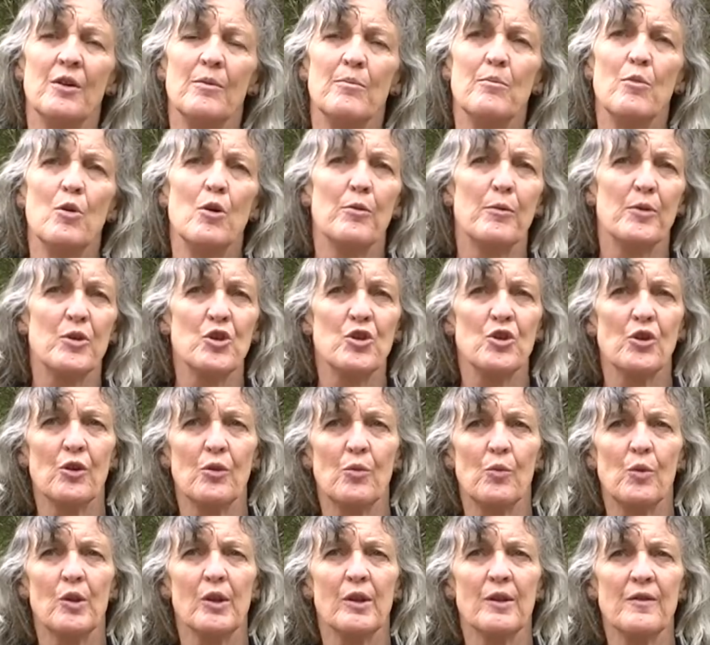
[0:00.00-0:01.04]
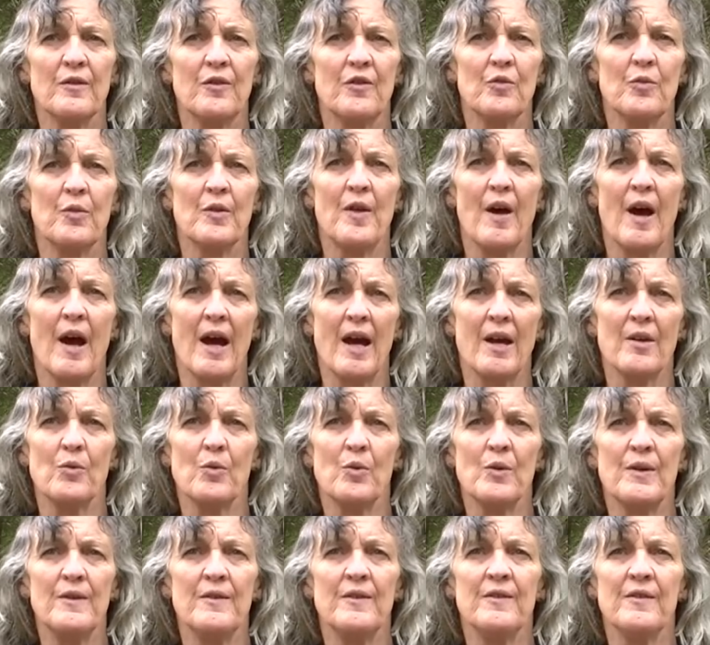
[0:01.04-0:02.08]
more mature woodlands with
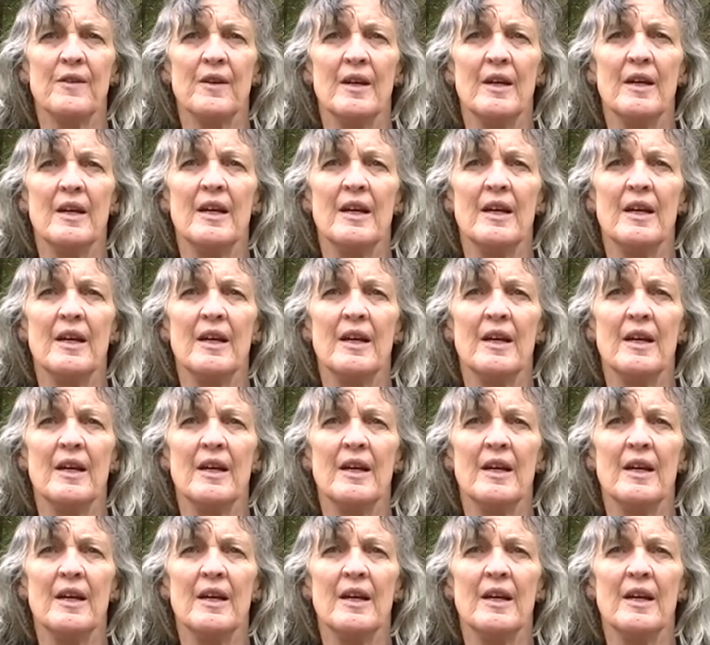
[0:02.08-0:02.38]
hardwoods,